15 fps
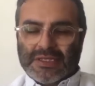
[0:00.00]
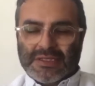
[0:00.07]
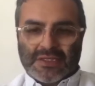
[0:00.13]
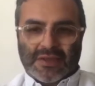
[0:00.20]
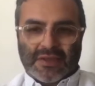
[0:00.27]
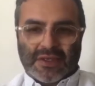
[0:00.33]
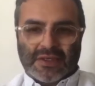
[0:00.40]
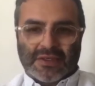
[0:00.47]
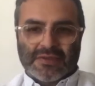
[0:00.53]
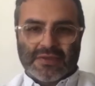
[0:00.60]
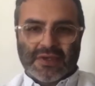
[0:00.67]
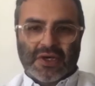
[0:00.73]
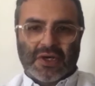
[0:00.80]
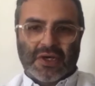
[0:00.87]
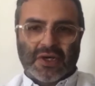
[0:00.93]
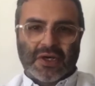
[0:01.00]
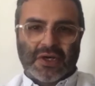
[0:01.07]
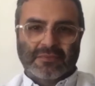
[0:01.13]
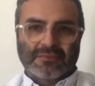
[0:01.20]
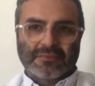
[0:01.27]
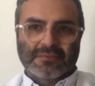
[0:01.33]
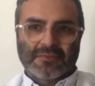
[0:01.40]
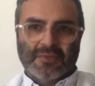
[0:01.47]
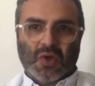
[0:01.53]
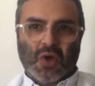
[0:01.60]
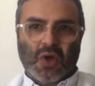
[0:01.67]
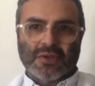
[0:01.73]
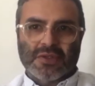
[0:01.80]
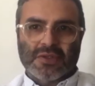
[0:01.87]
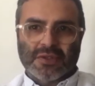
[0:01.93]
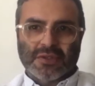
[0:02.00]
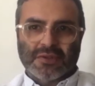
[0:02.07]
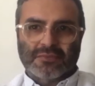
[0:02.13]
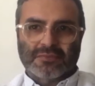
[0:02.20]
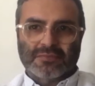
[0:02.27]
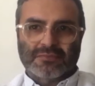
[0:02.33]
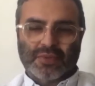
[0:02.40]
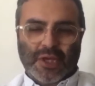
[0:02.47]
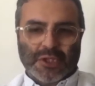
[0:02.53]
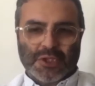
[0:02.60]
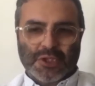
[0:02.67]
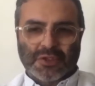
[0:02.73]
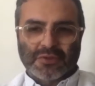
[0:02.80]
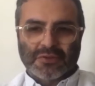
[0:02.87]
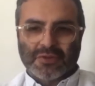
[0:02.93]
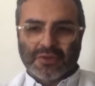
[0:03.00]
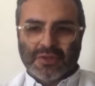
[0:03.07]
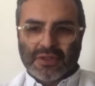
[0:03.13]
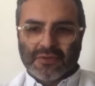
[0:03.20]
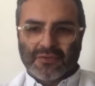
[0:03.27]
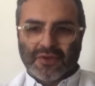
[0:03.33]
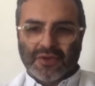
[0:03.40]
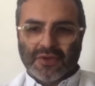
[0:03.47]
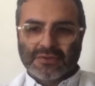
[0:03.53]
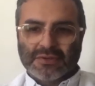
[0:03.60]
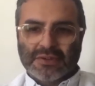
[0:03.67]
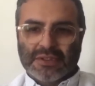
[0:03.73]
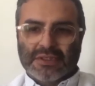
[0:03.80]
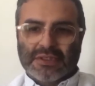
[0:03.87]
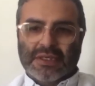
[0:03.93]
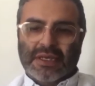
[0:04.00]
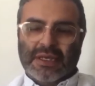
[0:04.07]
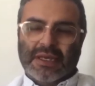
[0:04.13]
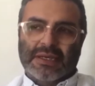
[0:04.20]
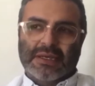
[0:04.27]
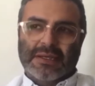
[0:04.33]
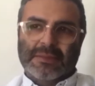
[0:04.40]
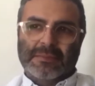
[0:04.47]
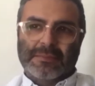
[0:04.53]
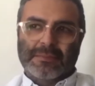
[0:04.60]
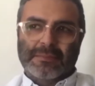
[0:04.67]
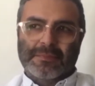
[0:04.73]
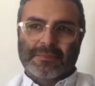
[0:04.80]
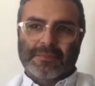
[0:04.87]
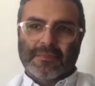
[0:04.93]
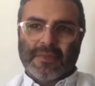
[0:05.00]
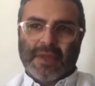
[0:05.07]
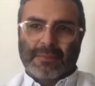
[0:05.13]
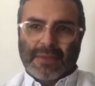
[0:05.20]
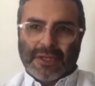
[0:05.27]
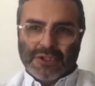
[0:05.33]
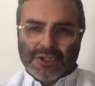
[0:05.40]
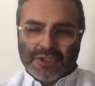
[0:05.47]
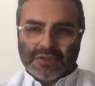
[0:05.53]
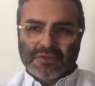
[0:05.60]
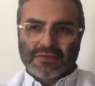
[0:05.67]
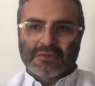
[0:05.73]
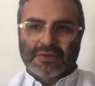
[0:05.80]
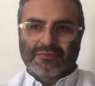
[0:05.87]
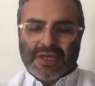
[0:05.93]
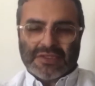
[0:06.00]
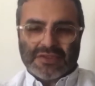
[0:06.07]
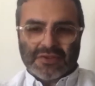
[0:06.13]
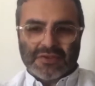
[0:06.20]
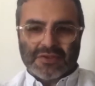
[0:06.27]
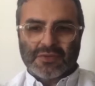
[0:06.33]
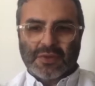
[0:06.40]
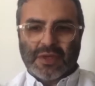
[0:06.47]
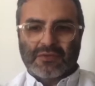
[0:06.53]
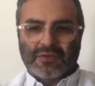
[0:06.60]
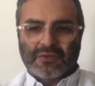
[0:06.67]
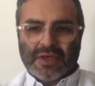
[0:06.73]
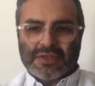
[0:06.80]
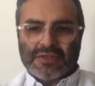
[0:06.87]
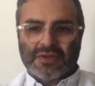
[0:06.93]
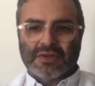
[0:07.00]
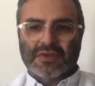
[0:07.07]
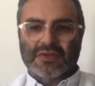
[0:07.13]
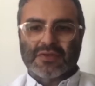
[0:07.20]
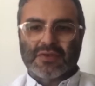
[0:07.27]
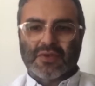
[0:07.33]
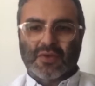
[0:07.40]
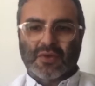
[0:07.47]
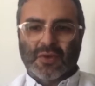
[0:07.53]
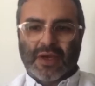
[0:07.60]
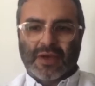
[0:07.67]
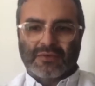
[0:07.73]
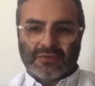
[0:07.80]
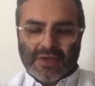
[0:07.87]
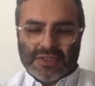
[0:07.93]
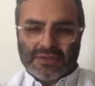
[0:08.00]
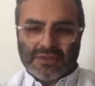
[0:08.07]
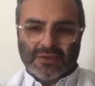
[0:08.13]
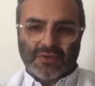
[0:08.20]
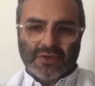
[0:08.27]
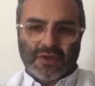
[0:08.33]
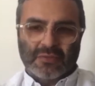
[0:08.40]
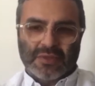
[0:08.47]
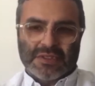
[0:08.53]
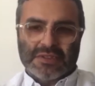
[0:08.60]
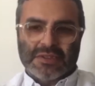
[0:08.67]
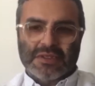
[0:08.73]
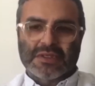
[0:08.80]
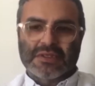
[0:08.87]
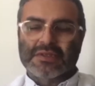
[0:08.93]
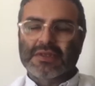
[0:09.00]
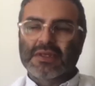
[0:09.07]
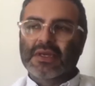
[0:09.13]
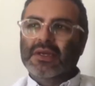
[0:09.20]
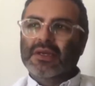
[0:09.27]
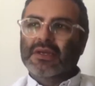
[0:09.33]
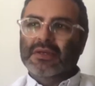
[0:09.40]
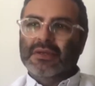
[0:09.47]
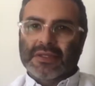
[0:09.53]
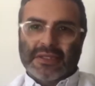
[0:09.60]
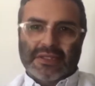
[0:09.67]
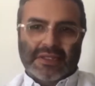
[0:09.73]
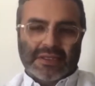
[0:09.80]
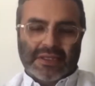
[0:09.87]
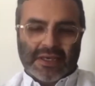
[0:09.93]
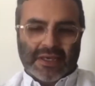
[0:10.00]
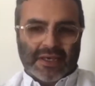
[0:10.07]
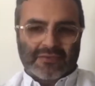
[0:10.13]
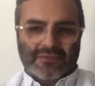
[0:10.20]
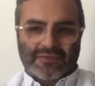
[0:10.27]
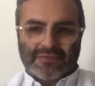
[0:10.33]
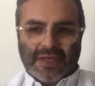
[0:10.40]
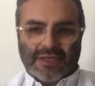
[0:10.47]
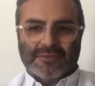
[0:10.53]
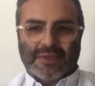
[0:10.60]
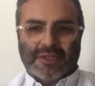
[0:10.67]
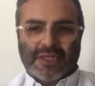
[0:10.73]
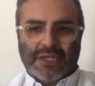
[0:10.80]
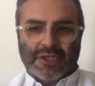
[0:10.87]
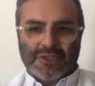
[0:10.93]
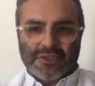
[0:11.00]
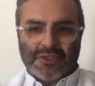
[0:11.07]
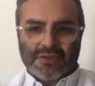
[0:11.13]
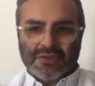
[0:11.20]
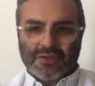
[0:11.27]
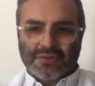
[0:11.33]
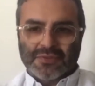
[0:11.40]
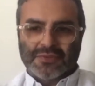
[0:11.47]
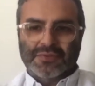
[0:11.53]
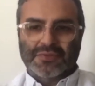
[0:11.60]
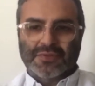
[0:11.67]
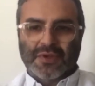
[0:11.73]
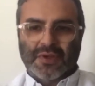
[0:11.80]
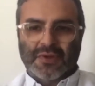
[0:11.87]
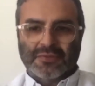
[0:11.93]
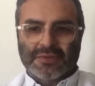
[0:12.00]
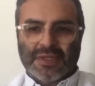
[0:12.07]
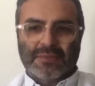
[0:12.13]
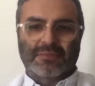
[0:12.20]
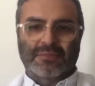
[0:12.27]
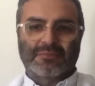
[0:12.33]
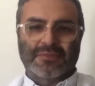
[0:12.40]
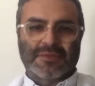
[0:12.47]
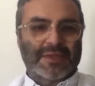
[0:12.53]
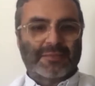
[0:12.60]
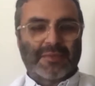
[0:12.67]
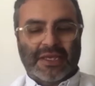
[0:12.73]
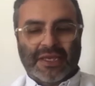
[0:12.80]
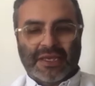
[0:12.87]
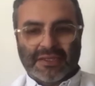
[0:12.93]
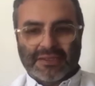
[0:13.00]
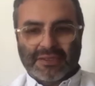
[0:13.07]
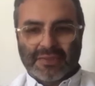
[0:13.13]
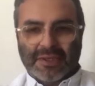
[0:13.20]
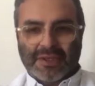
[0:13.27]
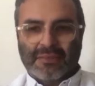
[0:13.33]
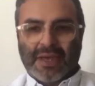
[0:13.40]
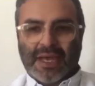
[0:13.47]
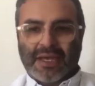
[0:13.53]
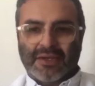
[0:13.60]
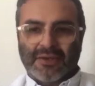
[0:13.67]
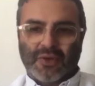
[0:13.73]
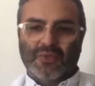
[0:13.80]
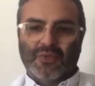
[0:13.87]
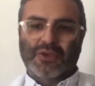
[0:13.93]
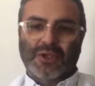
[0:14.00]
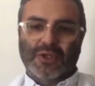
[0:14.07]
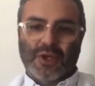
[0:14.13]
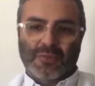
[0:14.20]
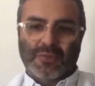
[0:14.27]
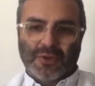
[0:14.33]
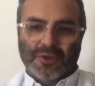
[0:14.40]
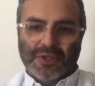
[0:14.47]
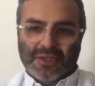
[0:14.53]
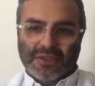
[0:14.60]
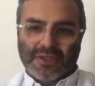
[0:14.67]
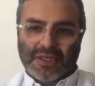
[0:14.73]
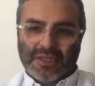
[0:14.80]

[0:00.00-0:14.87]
things are constant pressure to deliver. I mentioned investors. We have investors who have invested into our business. Clearly, they have expectations of someday getting their money back, and hopefully a lot more than they